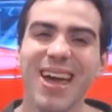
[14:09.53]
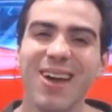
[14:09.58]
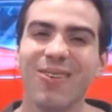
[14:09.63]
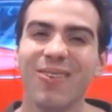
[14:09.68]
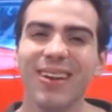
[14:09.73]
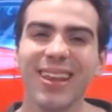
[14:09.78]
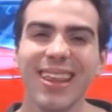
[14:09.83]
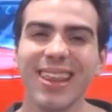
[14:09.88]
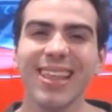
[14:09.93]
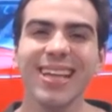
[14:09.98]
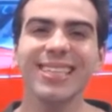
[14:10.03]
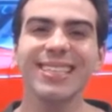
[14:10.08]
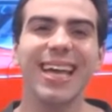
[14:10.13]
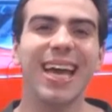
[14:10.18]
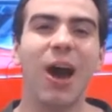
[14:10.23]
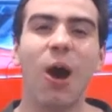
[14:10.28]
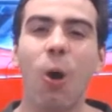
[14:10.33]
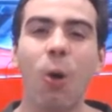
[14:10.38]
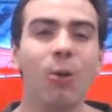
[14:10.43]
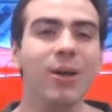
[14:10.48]
One of the things
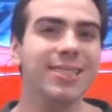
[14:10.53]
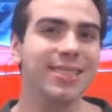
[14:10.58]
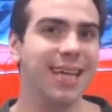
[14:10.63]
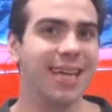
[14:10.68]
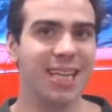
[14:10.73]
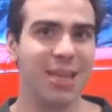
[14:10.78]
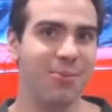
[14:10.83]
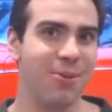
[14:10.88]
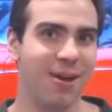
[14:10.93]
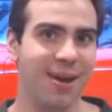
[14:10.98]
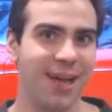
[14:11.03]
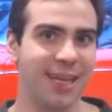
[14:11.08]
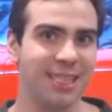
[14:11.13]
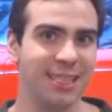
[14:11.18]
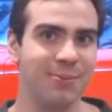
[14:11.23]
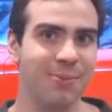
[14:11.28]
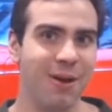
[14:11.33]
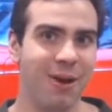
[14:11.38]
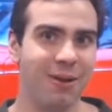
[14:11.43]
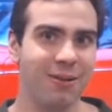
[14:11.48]
I always liked about Get
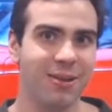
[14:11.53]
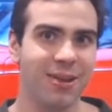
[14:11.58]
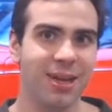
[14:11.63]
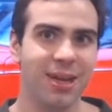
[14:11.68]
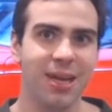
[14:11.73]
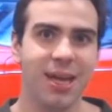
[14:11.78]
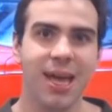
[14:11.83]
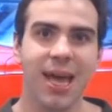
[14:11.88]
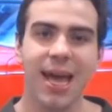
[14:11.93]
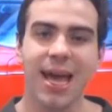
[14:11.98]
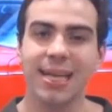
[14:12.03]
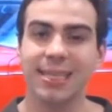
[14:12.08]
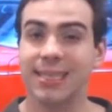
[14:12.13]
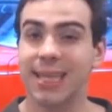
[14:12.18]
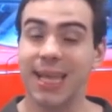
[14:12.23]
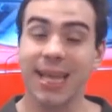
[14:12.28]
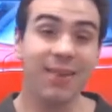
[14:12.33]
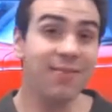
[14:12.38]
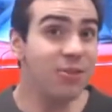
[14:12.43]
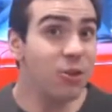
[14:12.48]
Smart is
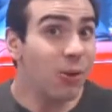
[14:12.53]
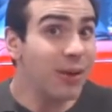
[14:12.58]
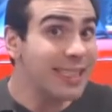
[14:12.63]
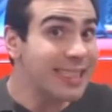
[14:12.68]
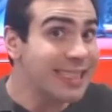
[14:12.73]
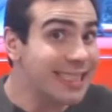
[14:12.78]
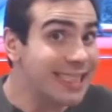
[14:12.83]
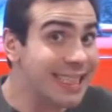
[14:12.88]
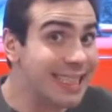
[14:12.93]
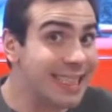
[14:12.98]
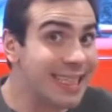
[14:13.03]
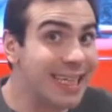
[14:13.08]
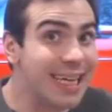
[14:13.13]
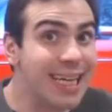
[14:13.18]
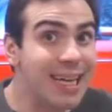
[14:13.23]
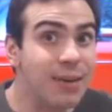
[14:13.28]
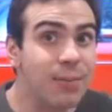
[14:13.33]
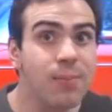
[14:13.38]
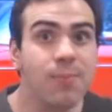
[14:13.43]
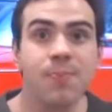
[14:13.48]
that even though it's
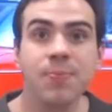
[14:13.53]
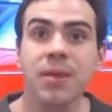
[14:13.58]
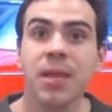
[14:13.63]
silly,